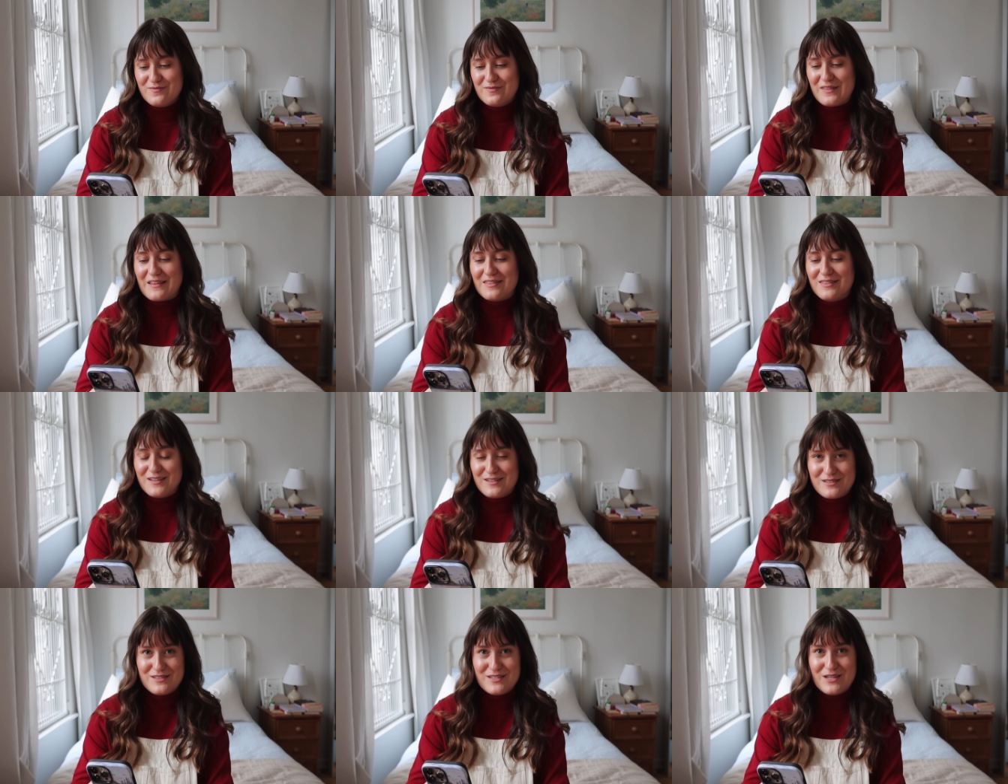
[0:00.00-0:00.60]
that
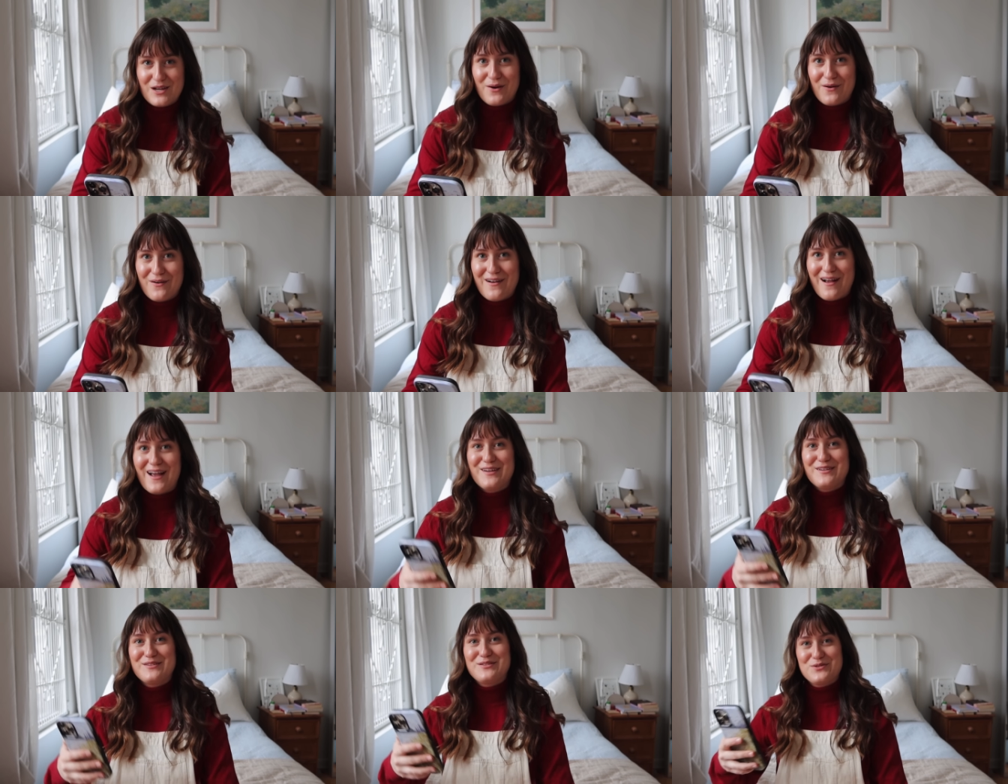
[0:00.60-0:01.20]
this year
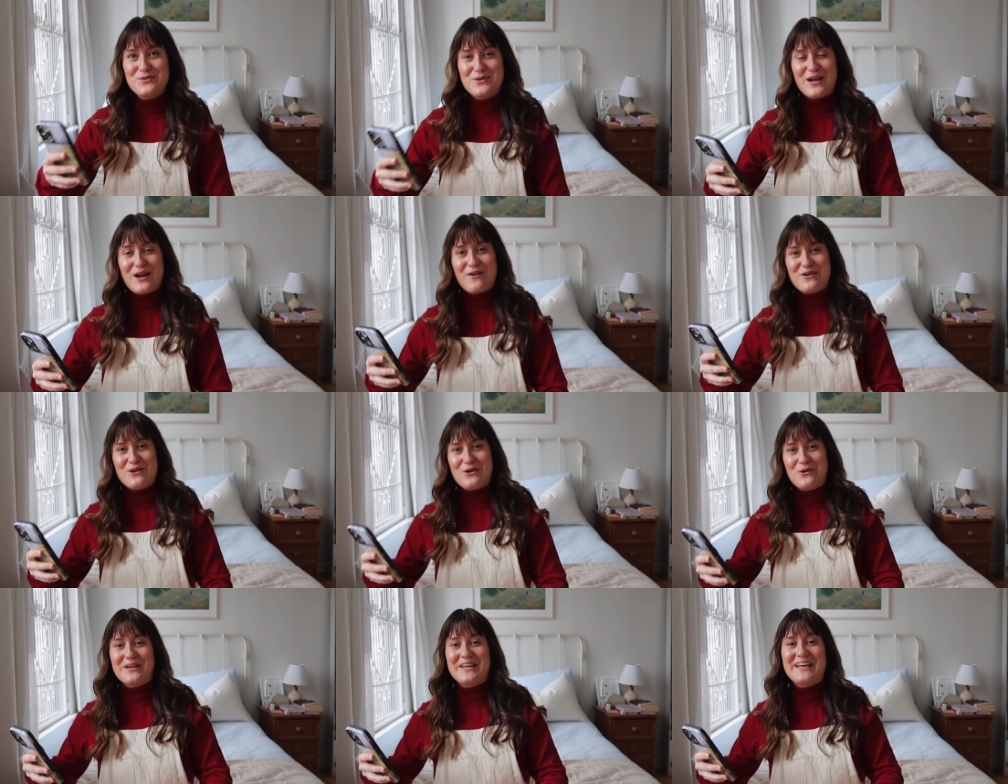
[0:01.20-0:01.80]
I do
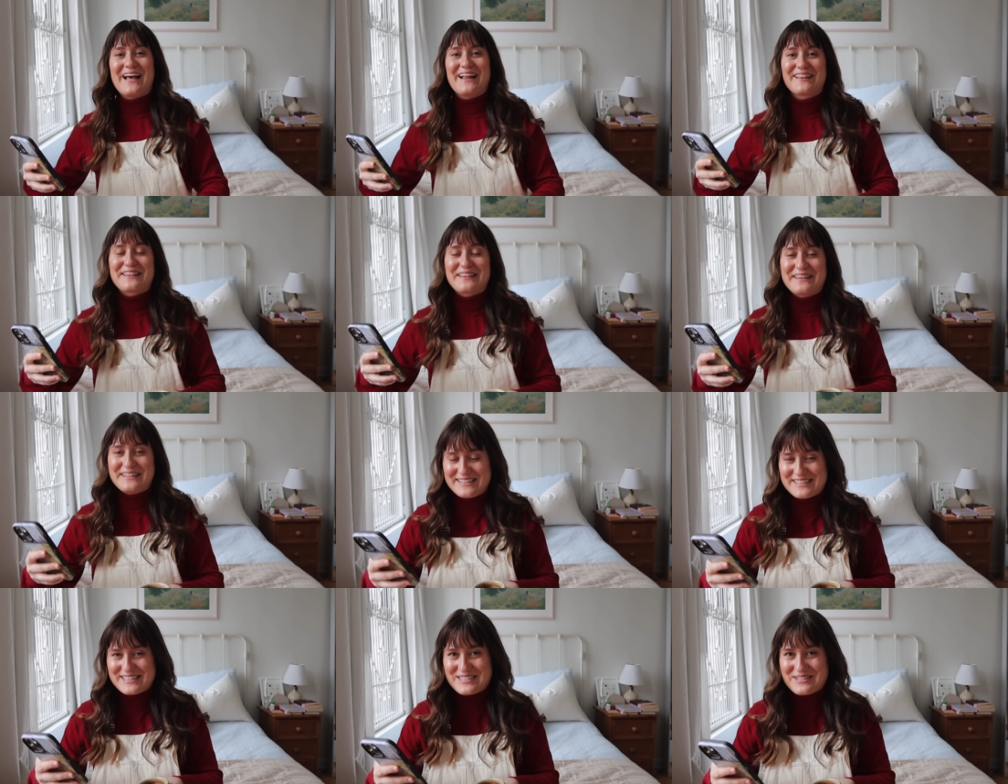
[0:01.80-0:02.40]
karaoke at
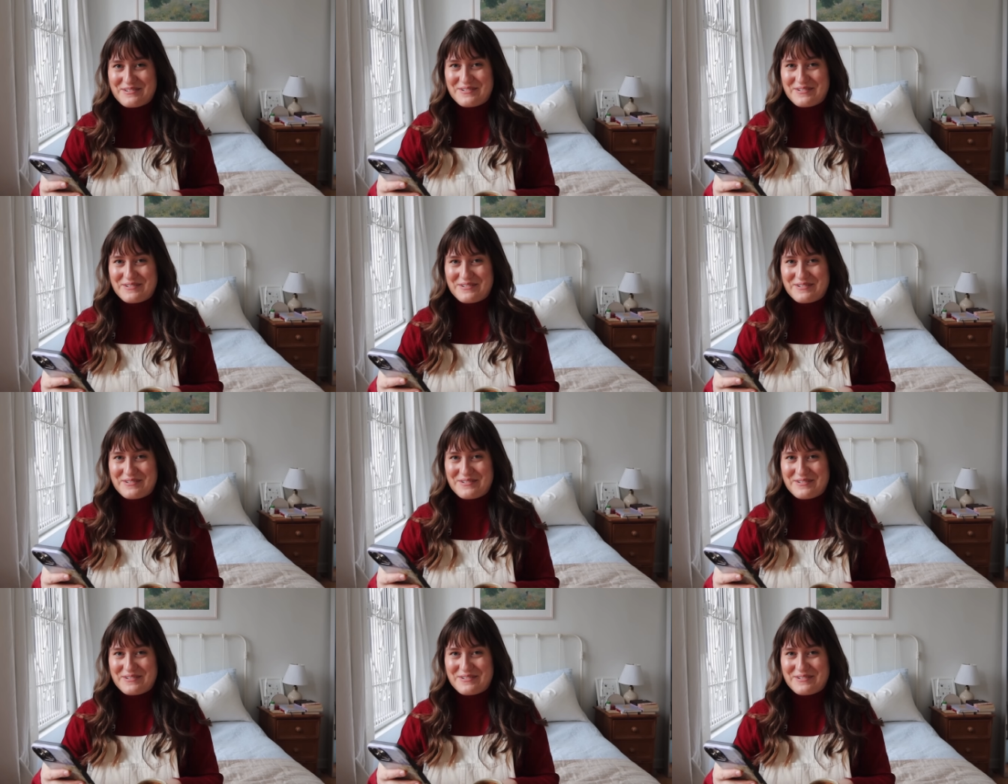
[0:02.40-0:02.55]
least